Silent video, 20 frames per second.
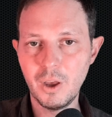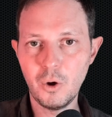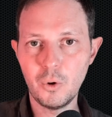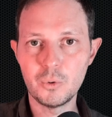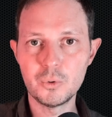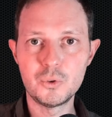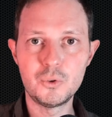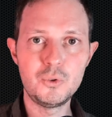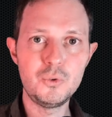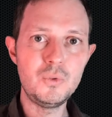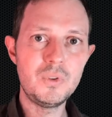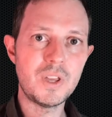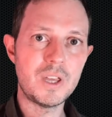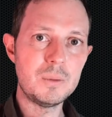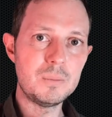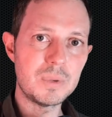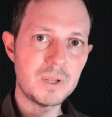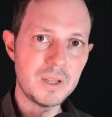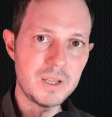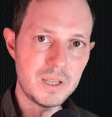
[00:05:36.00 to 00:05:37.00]
Or do they
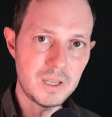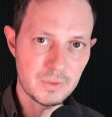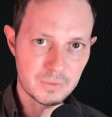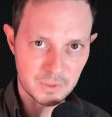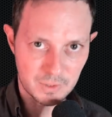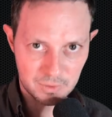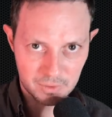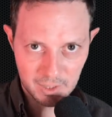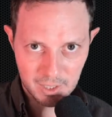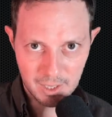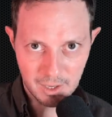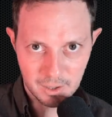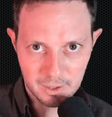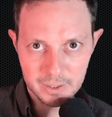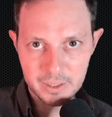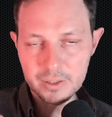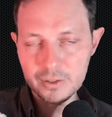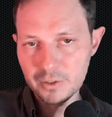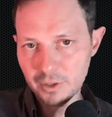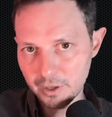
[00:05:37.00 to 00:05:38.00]
believe that they are
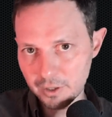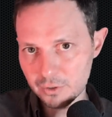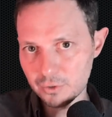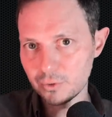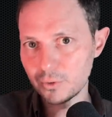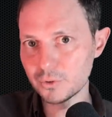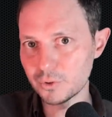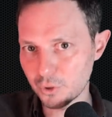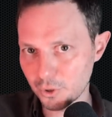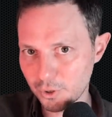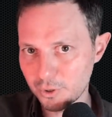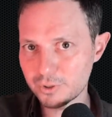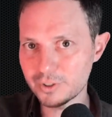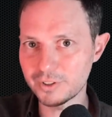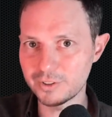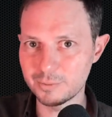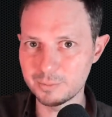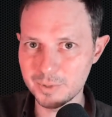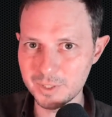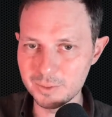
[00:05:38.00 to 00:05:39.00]
entitled to hurt
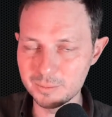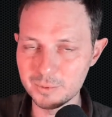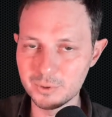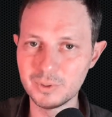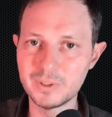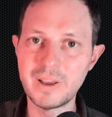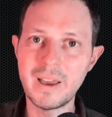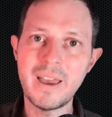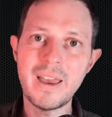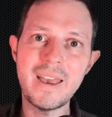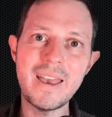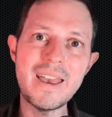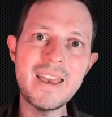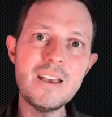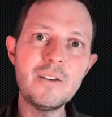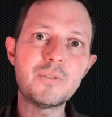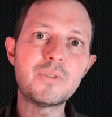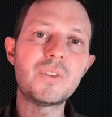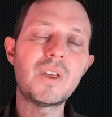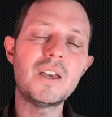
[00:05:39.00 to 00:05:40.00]
other people
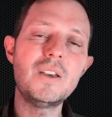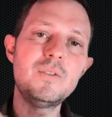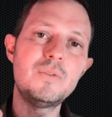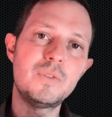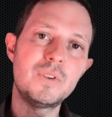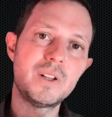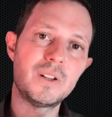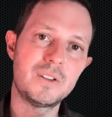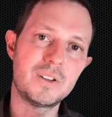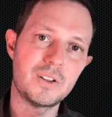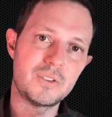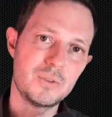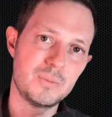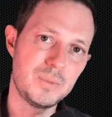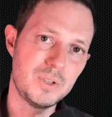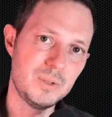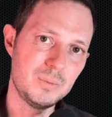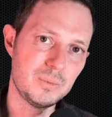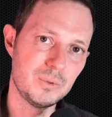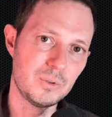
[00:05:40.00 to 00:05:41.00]
if they feel the other
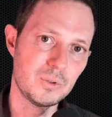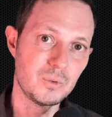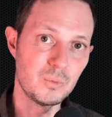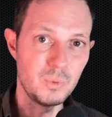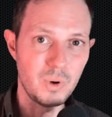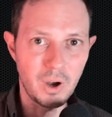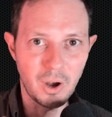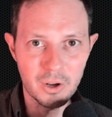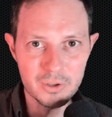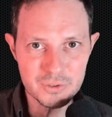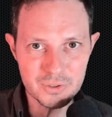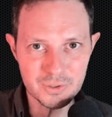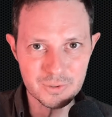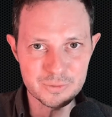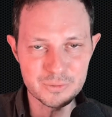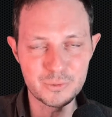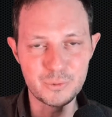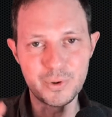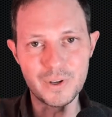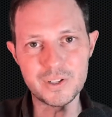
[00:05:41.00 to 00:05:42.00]
people were asking
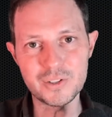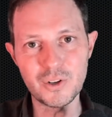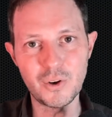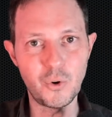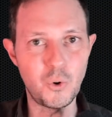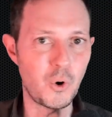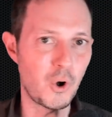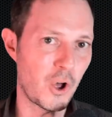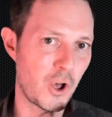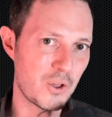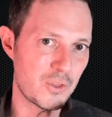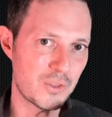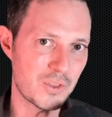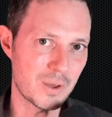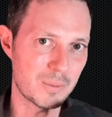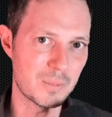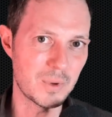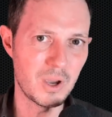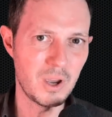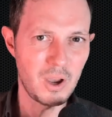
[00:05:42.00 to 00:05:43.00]
for it or hurt
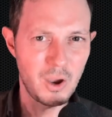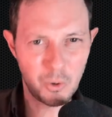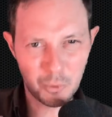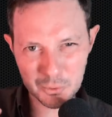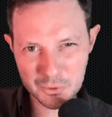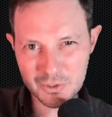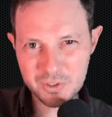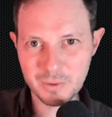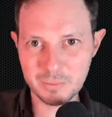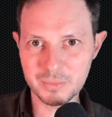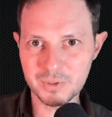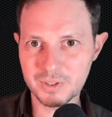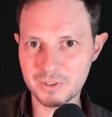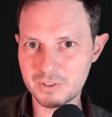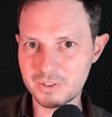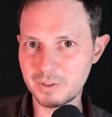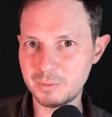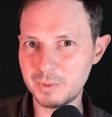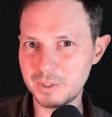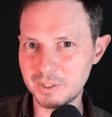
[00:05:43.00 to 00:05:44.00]
them or something
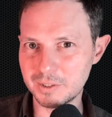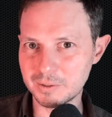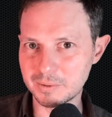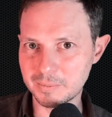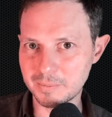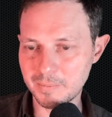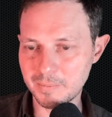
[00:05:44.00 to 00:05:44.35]
similar?